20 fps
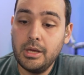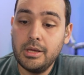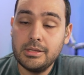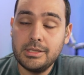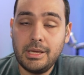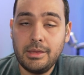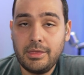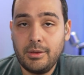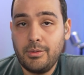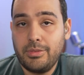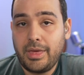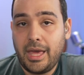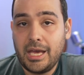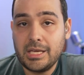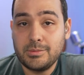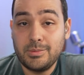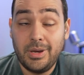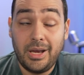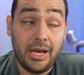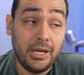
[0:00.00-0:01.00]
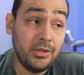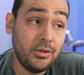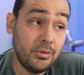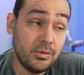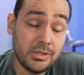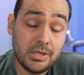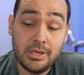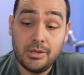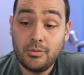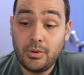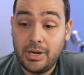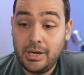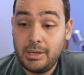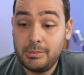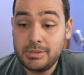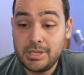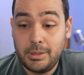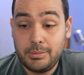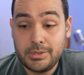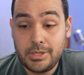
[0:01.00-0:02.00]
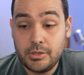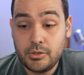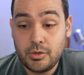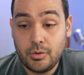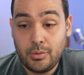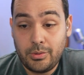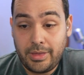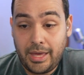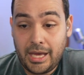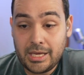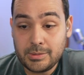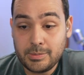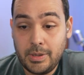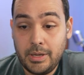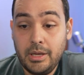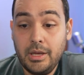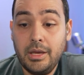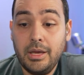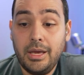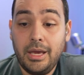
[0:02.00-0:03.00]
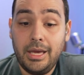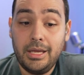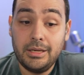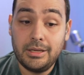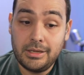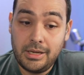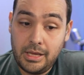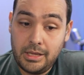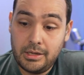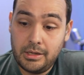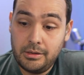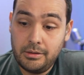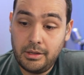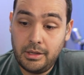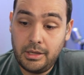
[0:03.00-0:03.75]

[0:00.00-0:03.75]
Same thing with Kaspa. I do see great upside potential with Kaspa and Kadena.